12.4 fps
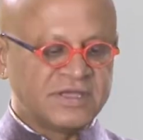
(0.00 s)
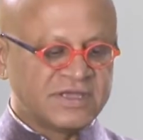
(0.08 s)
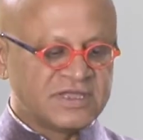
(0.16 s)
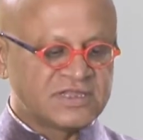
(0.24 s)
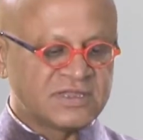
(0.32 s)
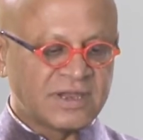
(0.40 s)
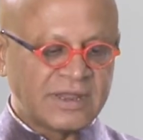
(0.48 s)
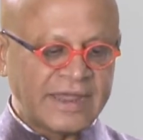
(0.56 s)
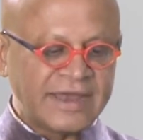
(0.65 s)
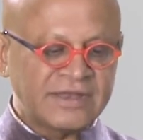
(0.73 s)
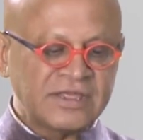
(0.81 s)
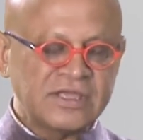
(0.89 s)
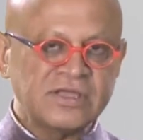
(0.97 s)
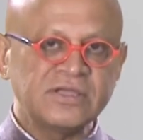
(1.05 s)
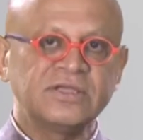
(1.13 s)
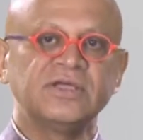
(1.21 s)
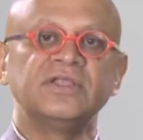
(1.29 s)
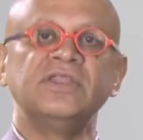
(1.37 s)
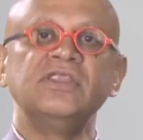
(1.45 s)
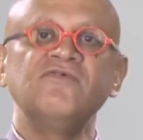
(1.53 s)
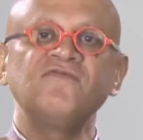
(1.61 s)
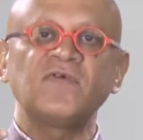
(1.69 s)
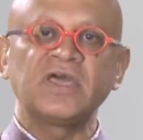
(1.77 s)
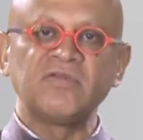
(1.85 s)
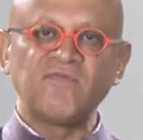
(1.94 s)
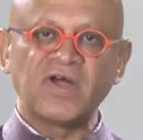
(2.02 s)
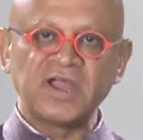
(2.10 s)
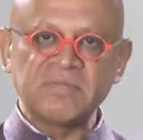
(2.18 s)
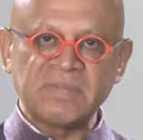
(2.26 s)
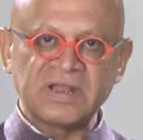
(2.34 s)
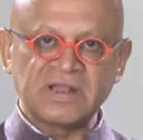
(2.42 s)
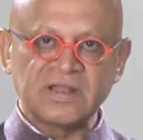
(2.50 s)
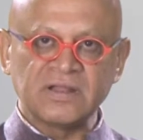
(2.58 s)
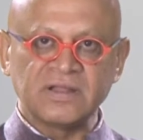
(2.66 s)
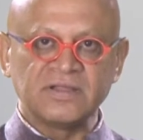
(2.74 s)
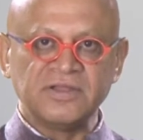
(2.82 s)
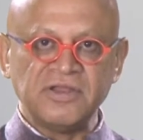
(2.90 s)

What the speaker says: is creating new environmental